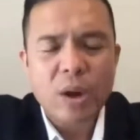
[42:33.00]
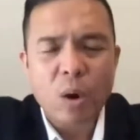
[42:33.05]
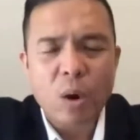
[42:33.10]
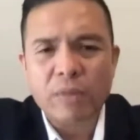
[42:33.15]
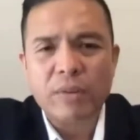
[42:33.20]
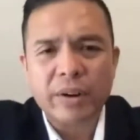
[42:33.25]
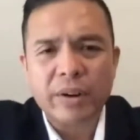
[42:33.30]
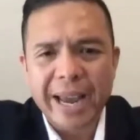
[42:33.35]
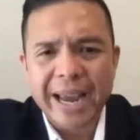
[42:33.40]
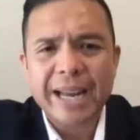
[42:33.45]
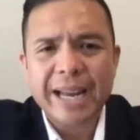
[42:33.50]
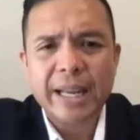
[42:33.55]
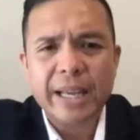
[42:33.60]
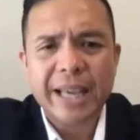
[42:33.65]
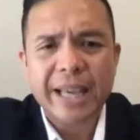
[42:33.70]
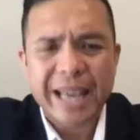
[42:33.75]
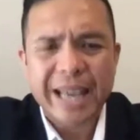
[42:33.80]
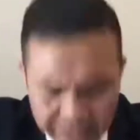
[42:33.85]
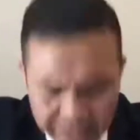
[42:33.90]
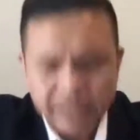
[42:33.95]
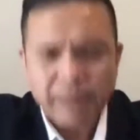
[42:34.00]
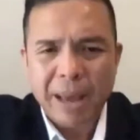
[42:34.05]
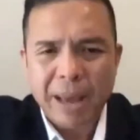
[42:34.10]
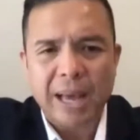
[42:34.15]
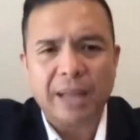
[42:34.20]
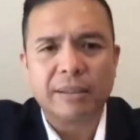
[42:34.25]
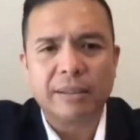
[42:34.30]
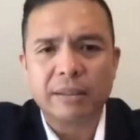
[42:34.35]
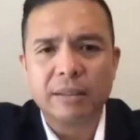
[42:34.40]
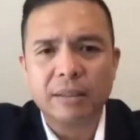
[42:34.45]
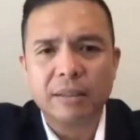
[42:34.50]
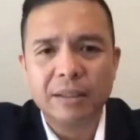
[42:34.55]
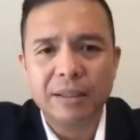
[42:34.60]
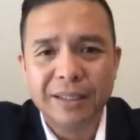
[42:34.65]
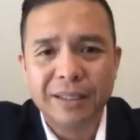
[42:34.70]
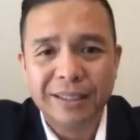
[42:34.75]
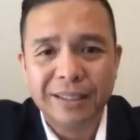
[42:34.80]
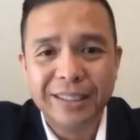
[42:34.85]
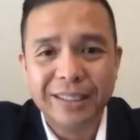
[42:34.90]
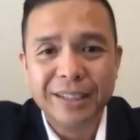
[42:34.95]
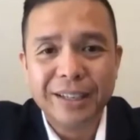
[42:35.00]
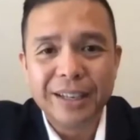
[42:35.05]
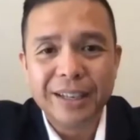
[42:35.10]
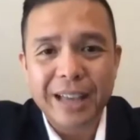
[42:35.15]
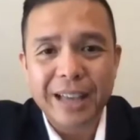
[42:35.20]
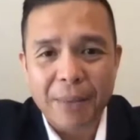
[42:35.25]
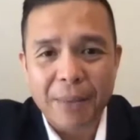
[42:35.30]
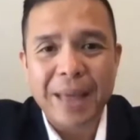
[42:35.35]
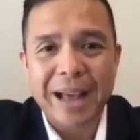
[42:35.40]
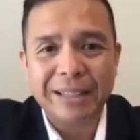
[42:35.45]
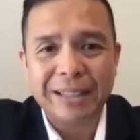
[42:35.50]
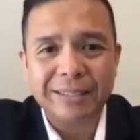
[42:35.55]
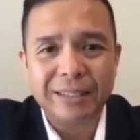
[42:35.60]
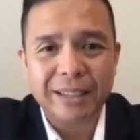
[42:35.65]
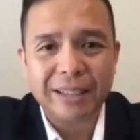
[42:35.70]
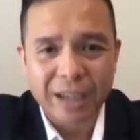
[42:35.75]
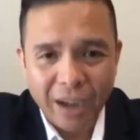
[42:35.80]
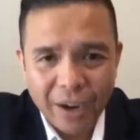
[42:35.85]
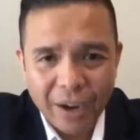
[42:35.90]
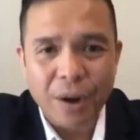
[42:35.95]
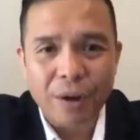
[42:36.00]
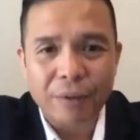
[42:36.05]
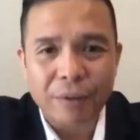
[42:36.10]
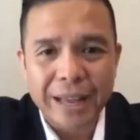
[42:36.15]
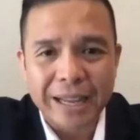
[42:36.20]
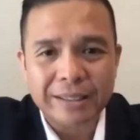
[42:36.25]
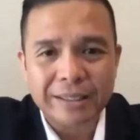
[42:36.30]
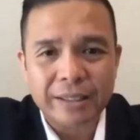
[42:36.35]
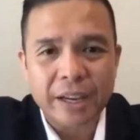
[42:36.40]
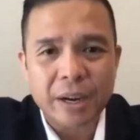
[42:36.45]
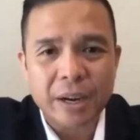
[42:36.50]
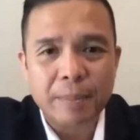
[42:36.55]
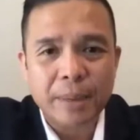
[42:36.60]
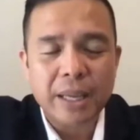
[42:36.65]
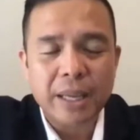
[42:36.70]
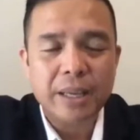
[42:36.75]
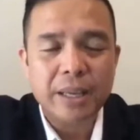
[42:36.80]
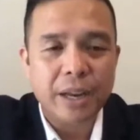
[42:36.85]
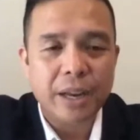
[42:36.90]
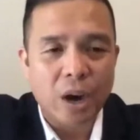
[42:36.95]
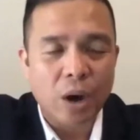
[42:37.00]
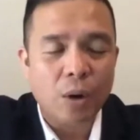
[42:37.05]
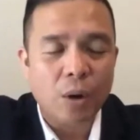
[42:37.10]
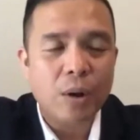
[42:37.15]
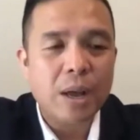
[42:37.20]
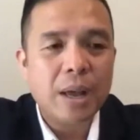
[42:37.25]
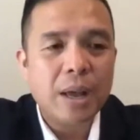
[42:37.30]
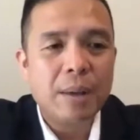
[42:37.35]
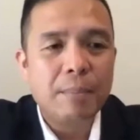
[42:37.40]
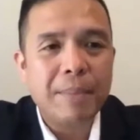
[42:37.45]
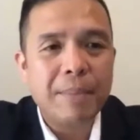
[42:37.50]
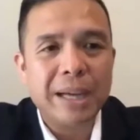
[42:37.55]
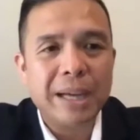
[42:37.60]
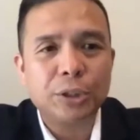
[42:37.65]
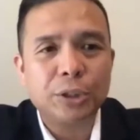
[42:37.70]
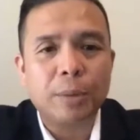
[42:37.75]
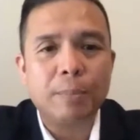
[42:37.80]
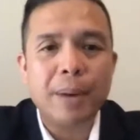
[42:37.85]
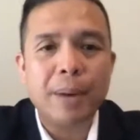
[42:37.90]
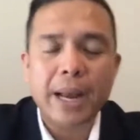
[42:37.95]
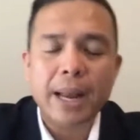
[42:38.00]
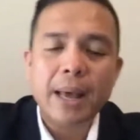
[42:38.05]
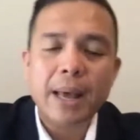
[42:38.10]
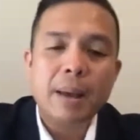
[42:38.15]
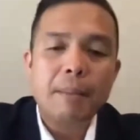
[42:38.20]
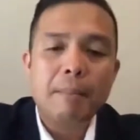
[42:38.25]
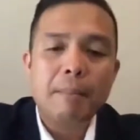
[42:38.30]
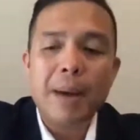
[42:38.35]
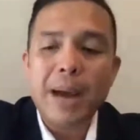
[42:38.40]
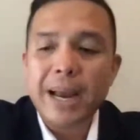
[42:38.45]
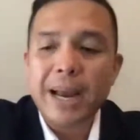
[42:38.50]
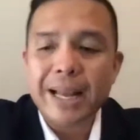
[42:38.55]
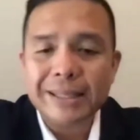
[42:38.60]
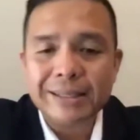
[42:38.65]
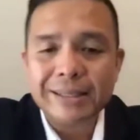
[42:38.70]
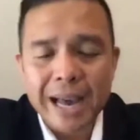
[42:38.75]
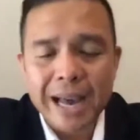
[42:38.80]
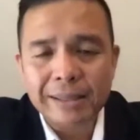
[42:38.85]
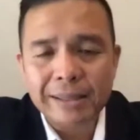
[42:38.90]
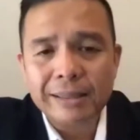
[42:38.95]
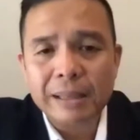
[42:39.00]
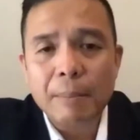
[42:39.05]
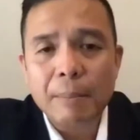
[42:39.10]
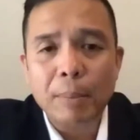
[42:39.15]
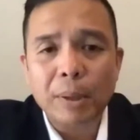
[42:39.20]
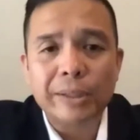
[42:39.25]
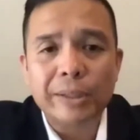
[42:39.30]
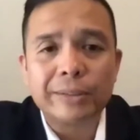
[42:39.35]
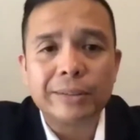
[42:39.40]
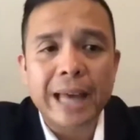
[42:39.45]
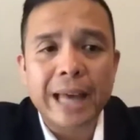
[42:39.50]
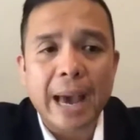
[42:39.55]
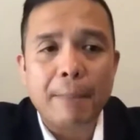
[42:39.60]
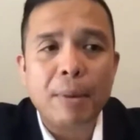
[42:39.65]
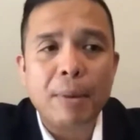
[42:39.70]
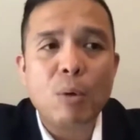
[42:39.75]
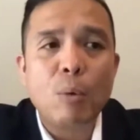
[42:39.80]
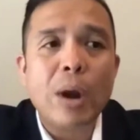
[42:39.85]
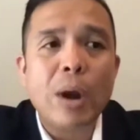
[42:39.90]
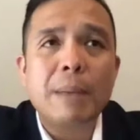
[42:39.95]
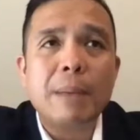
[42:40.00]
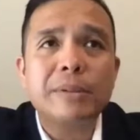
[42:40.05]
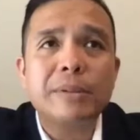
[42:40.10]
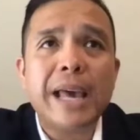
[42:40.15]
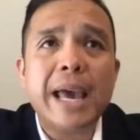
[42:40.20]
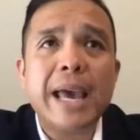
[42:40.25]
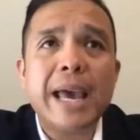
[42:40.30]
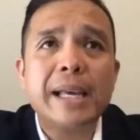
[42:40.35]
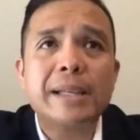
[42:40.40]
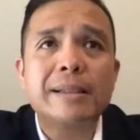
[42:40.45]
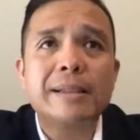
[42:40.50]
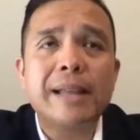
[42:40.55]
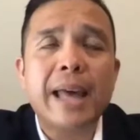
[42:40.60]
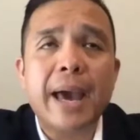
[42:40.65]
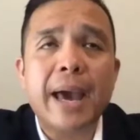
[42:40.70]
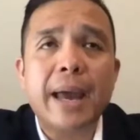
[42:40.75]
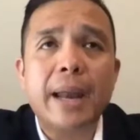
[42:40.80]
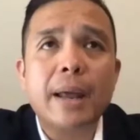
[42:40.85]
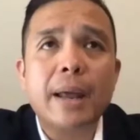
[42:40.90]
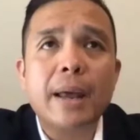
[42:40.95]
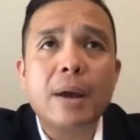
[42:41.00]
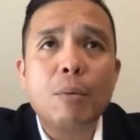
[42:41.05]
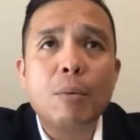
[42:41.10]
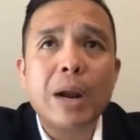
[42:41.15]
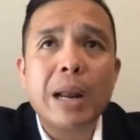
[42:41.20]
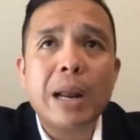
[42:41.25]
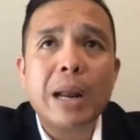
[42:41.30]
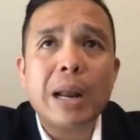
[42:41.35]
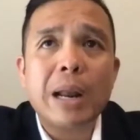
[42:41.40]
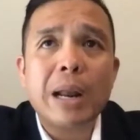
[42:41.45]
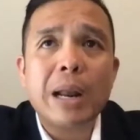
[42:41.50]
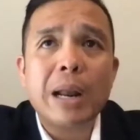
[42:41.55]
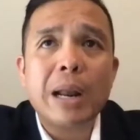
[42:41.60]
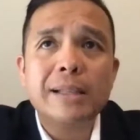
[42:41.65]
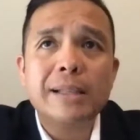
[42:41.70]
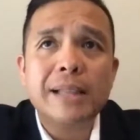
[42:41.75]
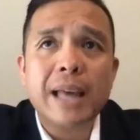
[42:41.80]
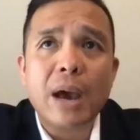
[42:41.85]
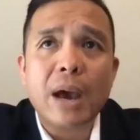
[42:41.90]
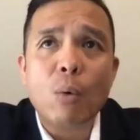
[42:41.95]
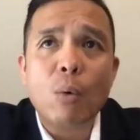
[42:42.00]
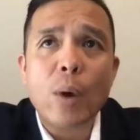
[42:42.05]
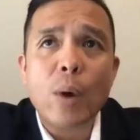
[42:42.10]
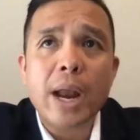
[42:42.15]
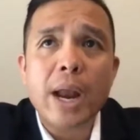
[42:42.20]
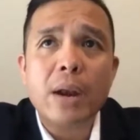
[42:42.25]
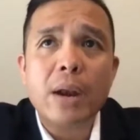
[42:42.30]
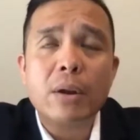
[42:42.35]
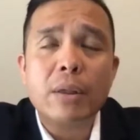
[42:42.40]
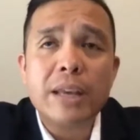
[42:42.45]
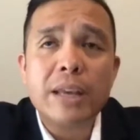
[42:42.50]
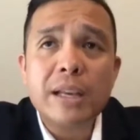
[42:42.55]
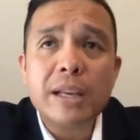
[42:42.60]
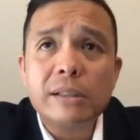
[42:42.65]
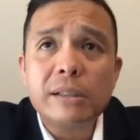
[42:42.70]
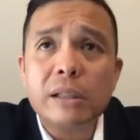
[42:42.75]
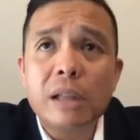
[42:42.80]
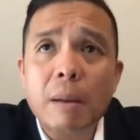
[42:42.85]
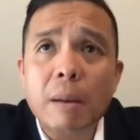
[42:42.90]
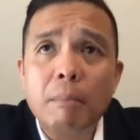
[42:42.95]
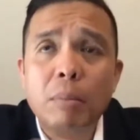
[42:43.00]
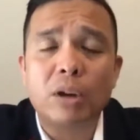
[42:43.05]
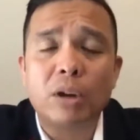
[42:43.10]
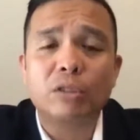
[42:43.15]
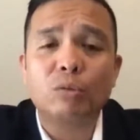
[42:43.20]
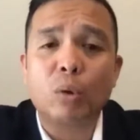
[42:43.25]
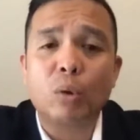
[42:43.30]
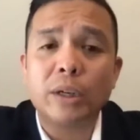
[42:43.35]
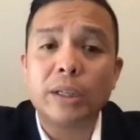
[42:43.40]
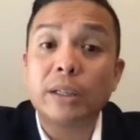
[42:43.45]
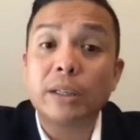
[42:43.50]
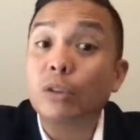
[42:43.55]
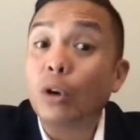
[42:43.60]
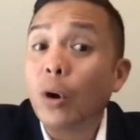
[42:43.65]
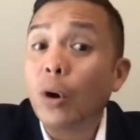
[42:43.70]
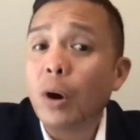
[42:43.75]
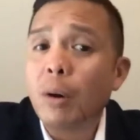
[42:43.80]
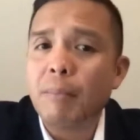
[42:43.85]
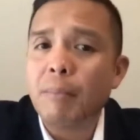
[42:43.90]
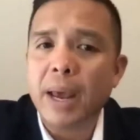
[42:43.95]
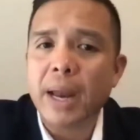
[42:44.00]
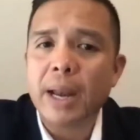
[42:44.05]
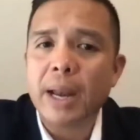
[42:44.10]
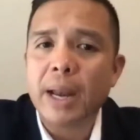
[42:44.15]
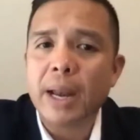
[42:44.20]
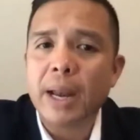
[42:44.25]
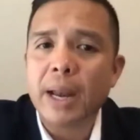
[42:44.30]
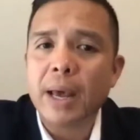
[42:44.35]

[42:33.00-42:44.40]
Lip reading: over 80 is the best. And that's the cutoff that's gonna be, measured. But it's not as simple as that. But what I'm saying is that when these numbers were determined,